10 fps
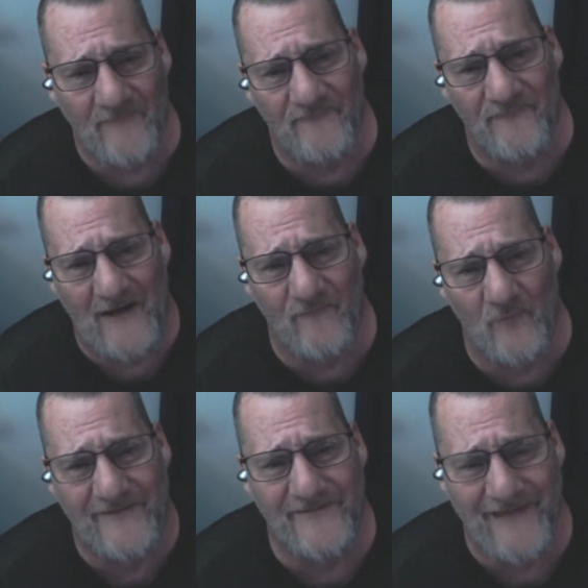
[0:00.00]
5
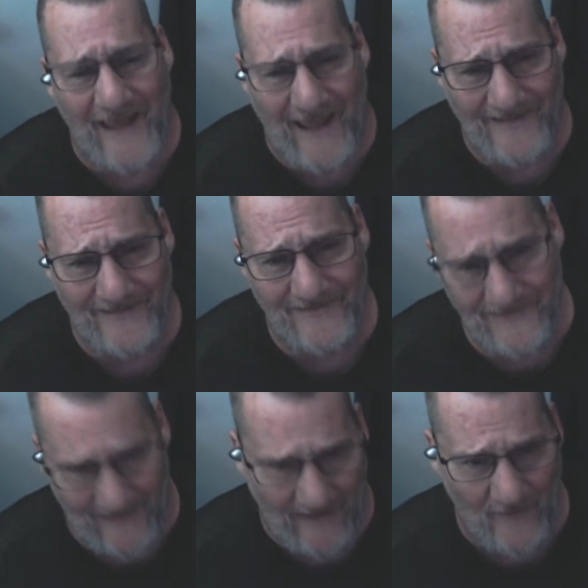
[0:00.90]
witches hat
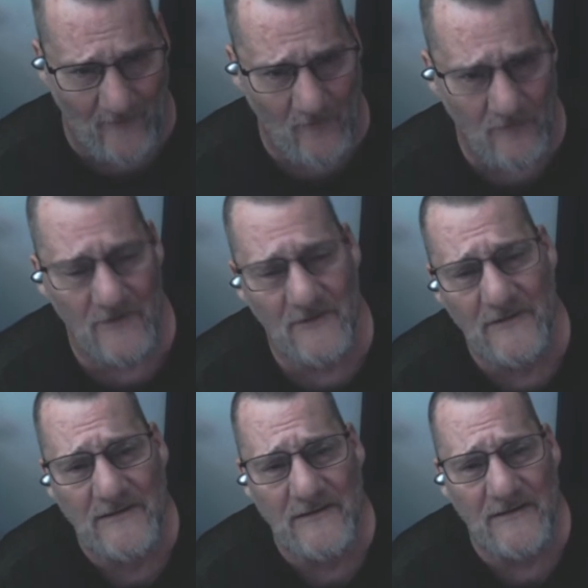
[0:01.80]
scale.
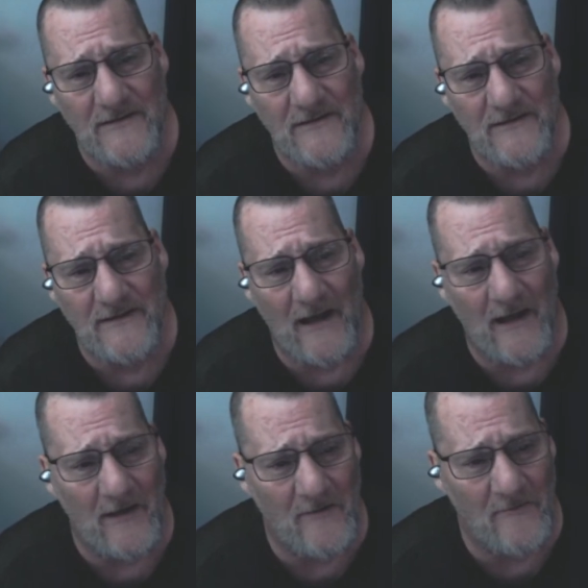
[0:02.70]

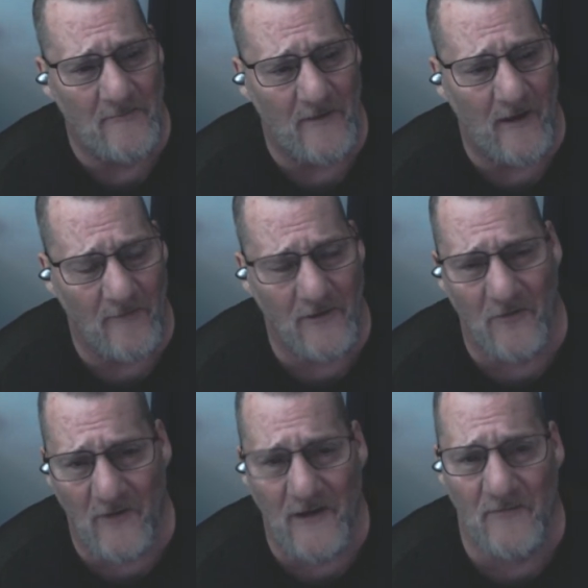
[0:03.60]
I'm gonna
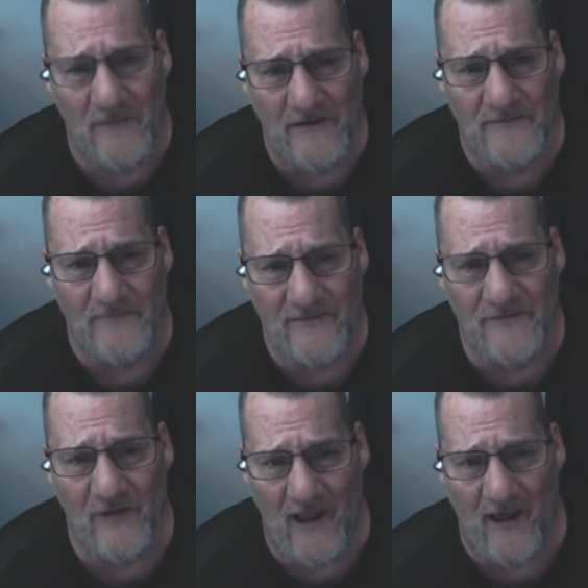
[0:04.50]
go right in the middle at about
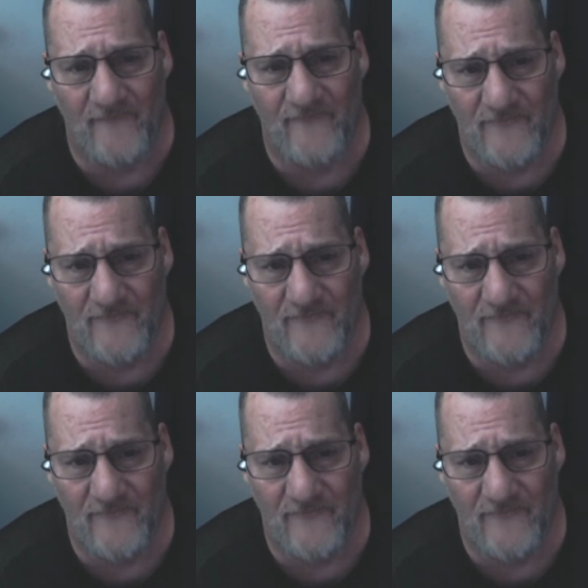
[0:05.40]
2.5.